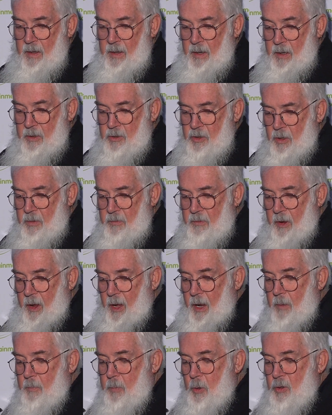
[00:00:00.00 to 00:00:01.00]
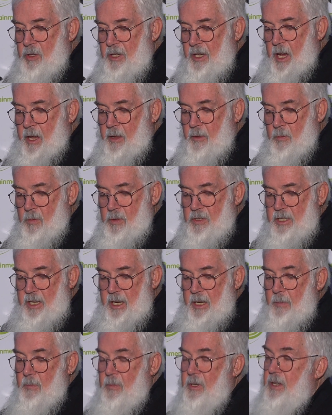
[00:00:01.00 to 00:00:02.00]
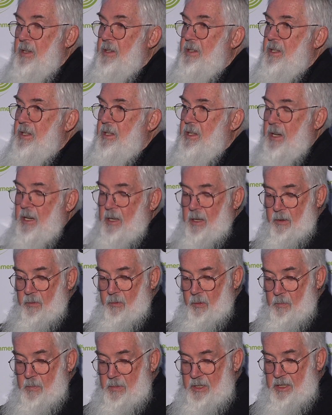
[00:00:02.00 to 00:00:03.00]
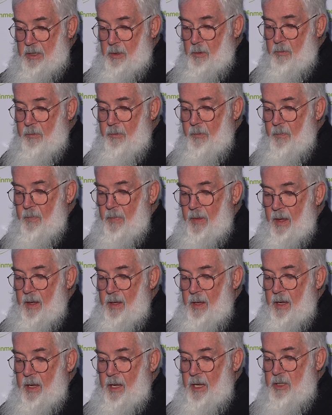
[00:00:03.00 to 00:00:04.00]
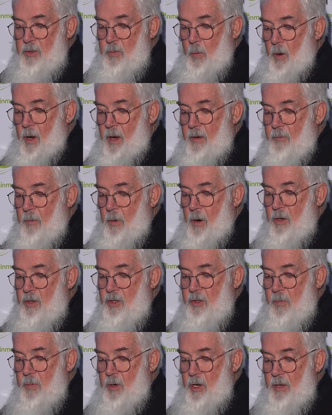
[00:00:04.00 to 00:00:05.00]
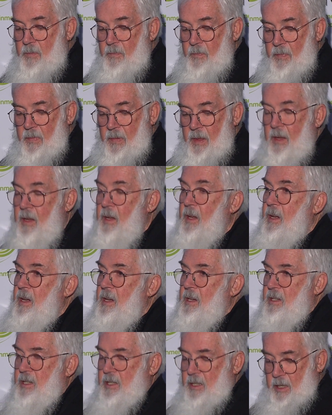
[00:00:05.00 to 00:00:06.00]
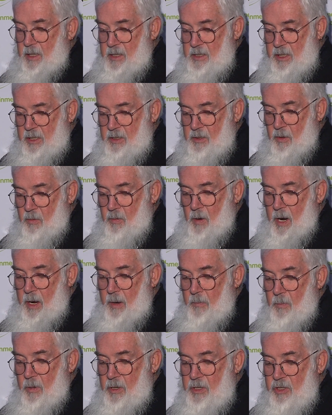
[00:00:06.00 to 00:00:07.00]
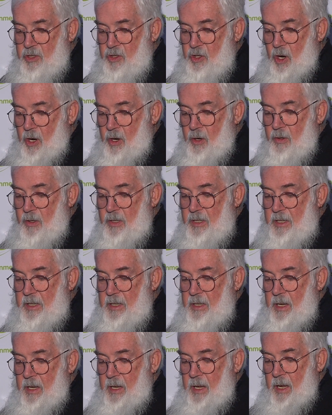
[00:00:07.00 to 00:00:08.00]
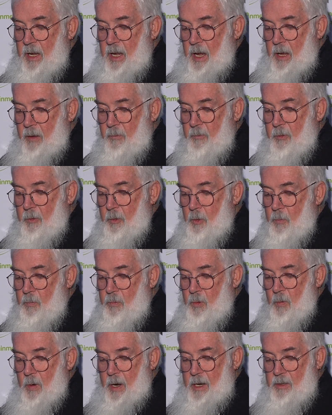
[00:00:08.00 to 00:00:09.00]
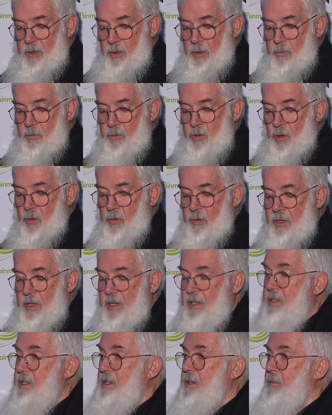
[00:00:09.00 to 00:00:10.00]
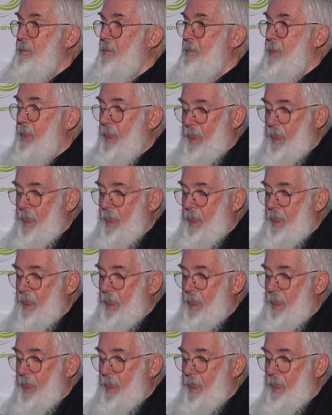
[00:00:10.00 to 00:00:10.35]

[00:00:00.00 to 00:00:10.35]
Now, John Fowler put together a team consisting of himself, his wife Rosemary, his solicitor Graham Rhys-Jones, and film director John Dixon.